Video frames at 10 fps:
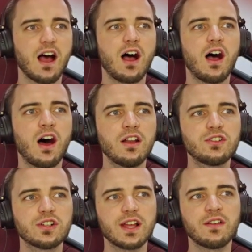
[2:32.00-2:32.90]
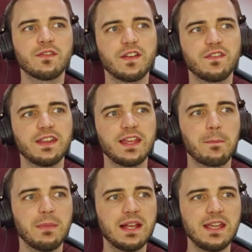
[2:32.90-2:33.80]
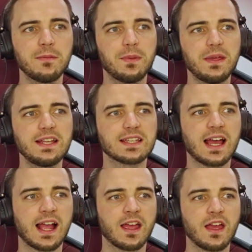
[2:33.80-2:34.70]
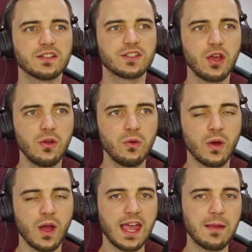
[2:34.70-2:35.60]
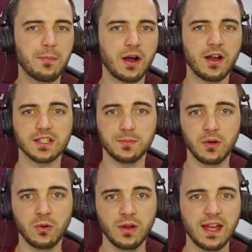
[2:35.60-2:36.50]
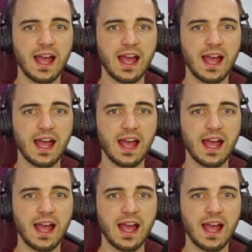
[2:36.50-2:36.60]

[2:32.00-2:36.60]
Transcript: 150 million BDAG to a buyer's pool,